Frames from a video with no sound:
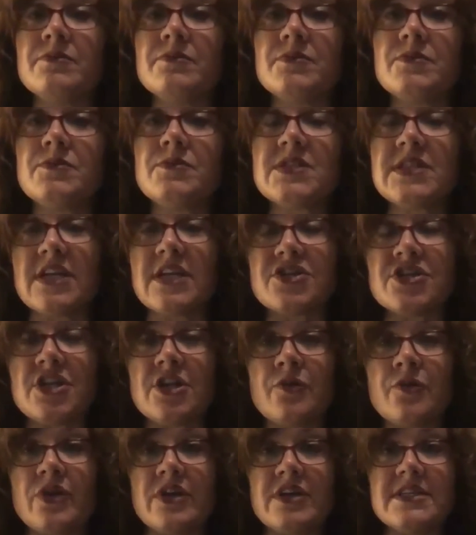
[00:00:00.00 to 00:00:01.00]

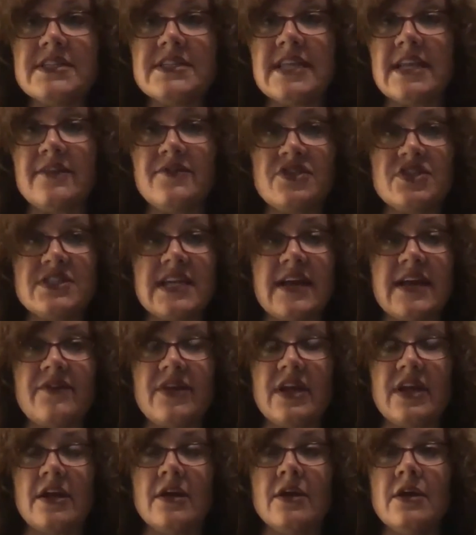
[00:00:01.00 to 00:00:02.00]
session where instead of just
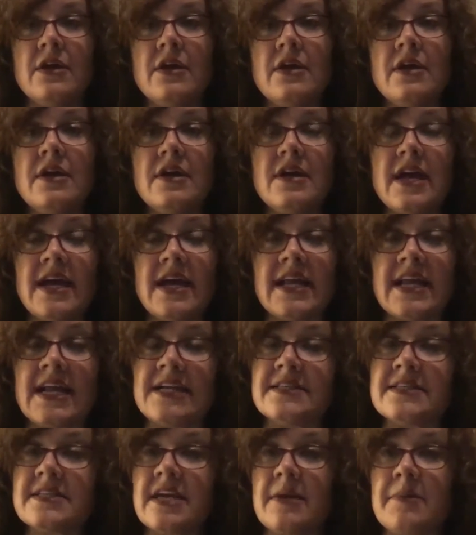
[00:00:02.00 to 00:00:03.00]
having a
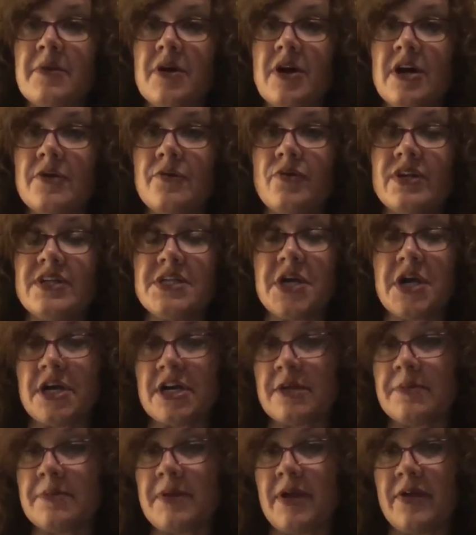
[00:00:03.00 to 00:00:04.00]
guest come on, we
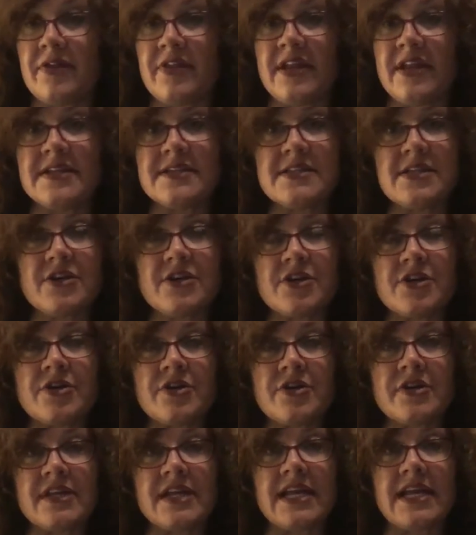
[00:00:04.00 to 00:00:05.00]
talk about things that are
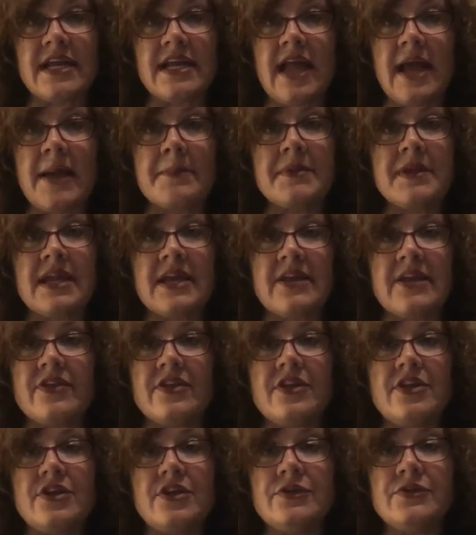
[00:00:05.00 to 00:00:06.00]
currently happening in the
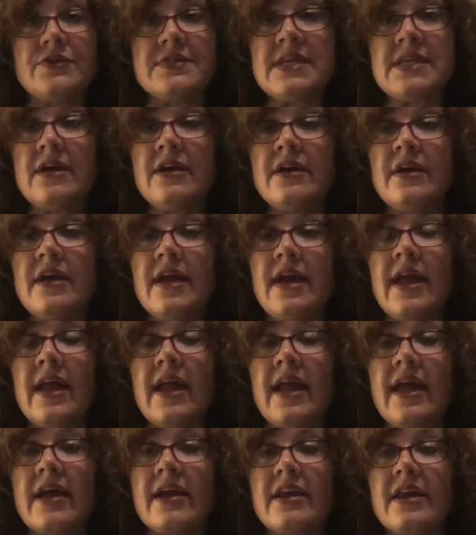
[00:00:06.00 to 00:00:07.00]
news.
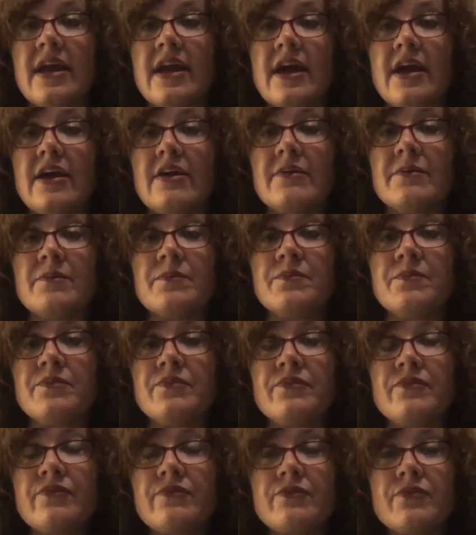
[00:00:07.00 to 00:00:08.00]
And
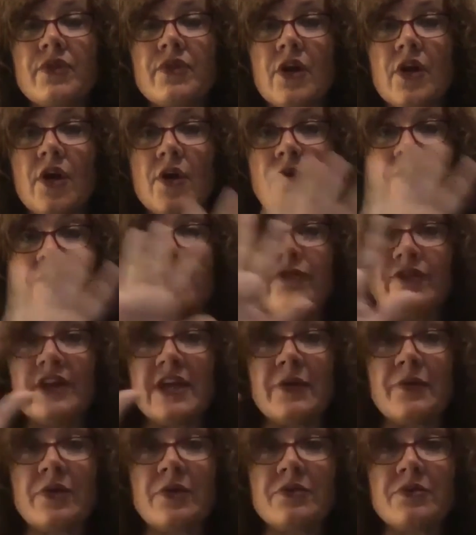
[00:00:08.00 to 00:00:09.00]

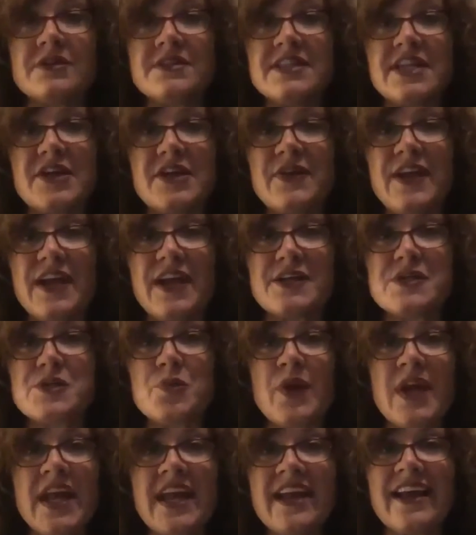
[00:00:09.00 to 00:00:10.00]
hopefully we will see you next
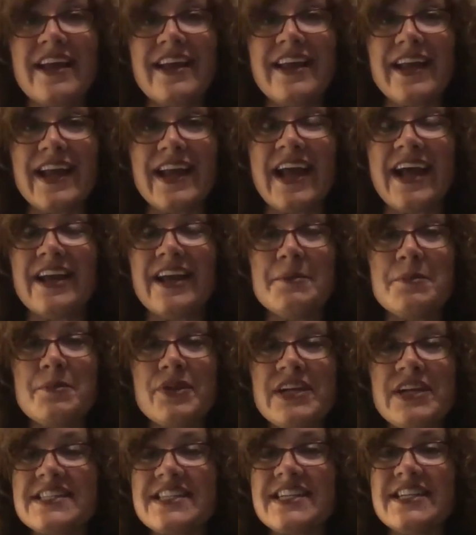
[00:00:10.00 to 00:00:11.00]
week. And again,
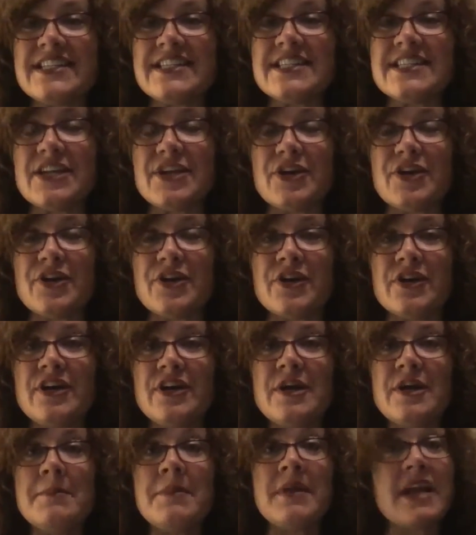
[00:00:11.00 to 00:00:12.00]
please consider
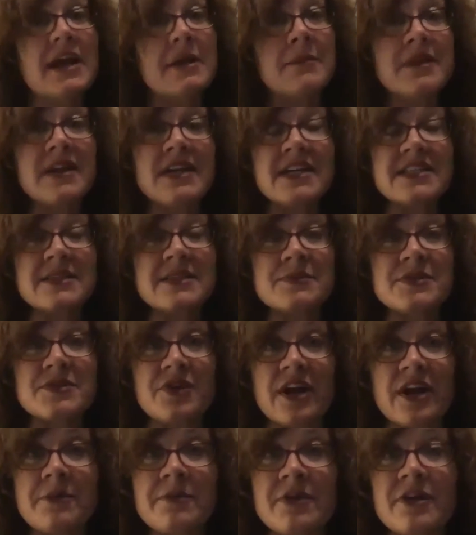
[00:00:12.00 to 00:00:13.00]
becoming a
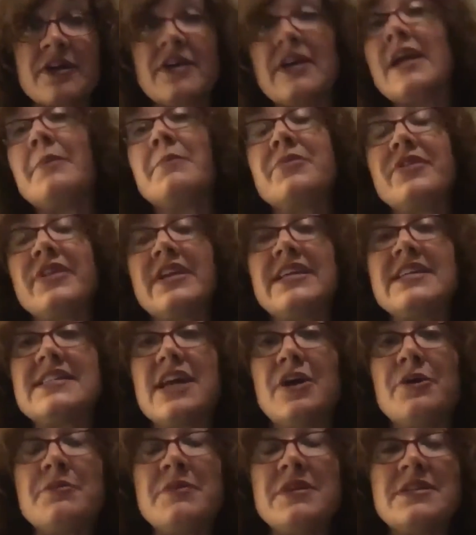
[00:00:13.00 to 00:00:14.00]
subscriber and please
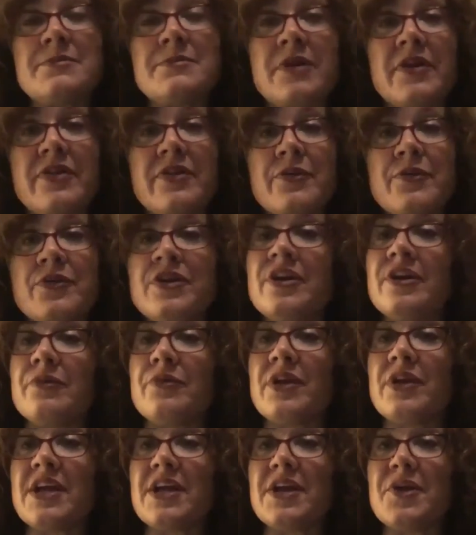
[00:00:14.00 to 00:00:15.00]
help me spread the
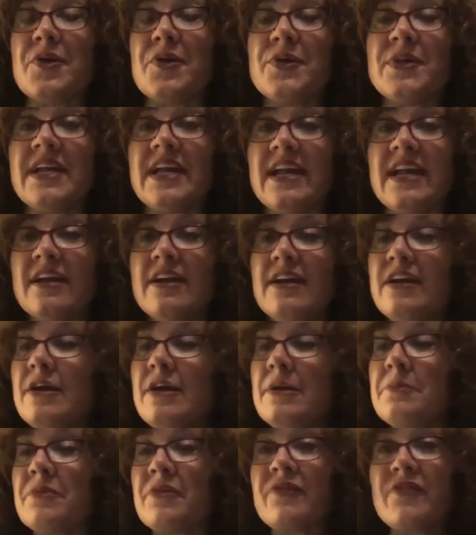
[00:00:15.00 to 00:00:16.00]
word. We can only
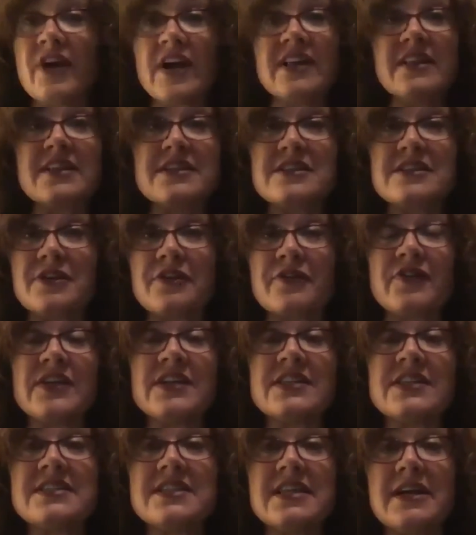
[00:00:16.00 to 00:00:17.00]
provide this
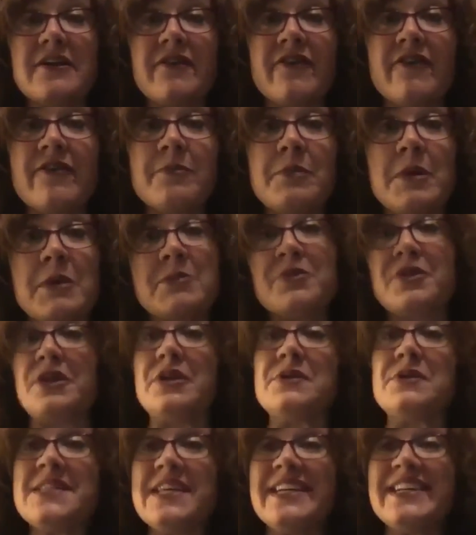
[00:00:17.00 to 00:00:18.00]
service if people
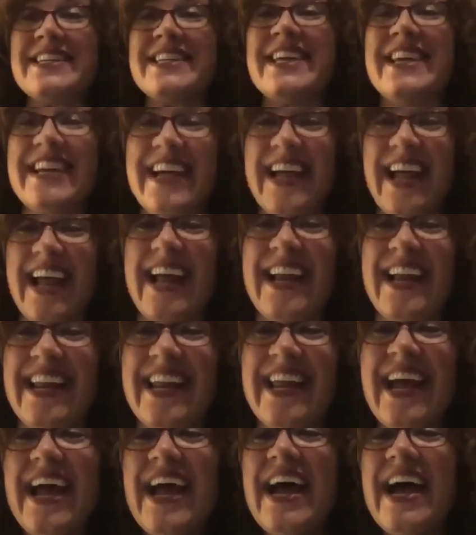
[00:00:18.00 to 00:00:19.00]
use it.
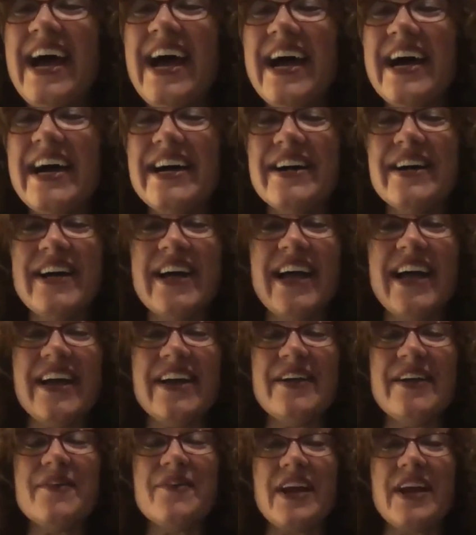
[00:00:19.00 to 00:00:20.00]

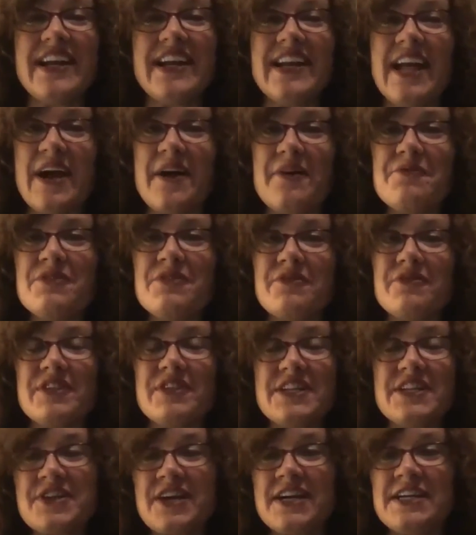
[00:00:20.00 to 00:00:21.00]
And right now we're
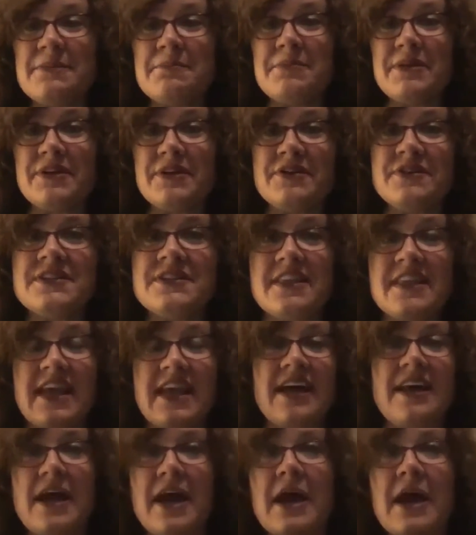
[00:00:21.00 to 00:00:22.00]
really trying to build
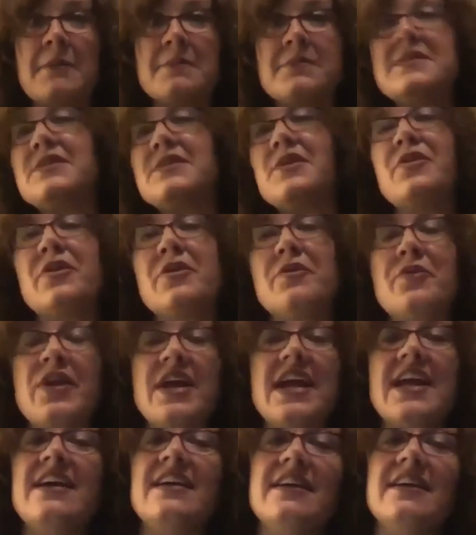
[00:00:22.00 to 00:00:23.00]
that up so that
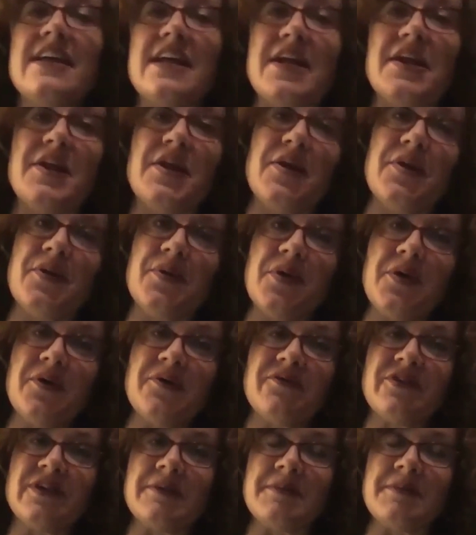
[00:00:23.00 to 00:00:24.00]
we can,
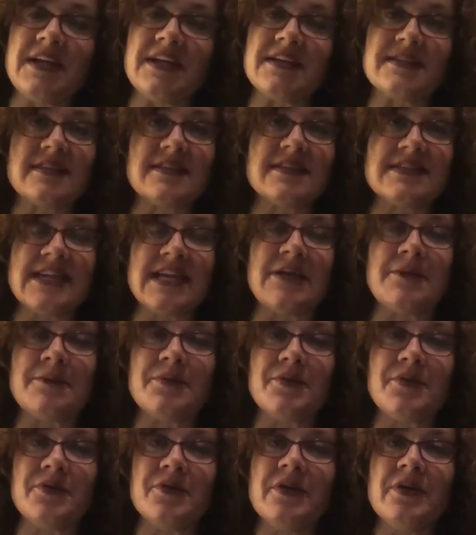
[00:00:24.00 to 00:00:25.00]
hopefully be a
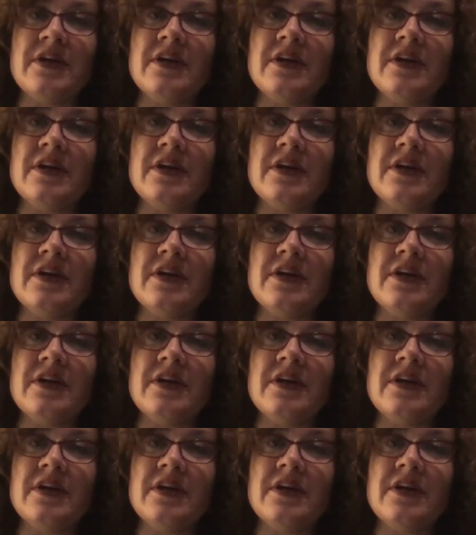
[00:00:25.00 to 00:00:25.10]
sustainable